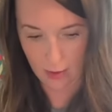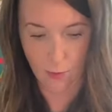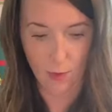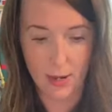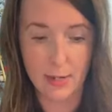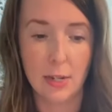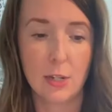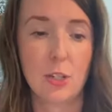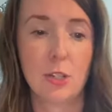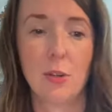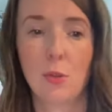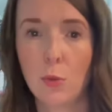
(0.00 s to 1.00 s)
The red
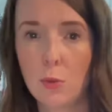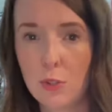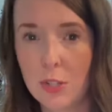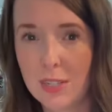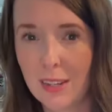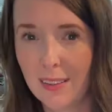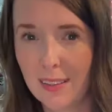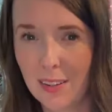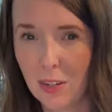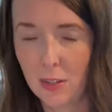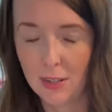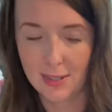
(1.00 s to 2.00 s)
does show through just a
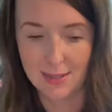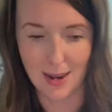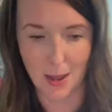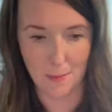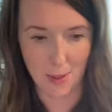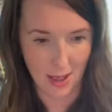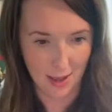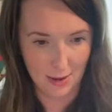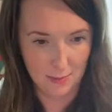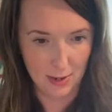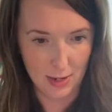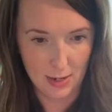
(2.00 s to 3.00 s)
little. It's not
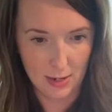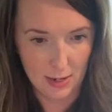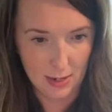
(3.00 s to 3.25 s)
bad, but